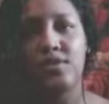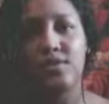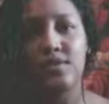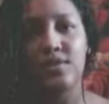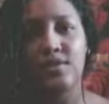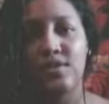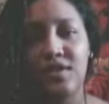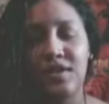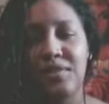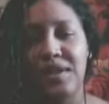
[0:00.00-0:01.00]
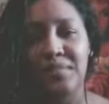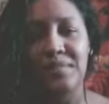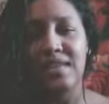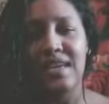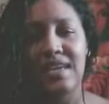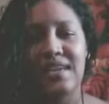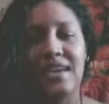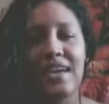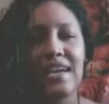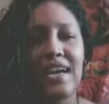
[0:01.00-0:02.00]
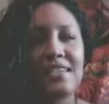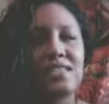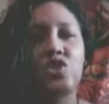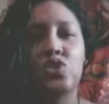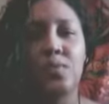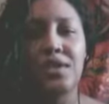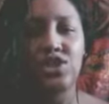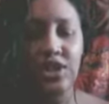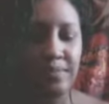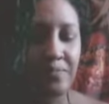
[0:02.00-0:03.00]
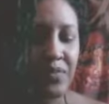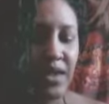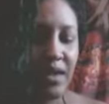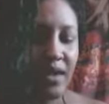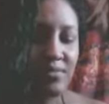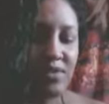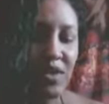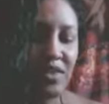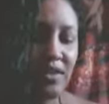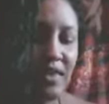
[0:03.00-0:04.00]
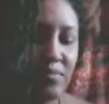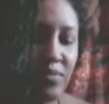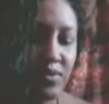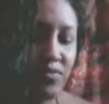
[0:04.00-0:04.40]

loser, you know what I'm saying, situation. So I thought that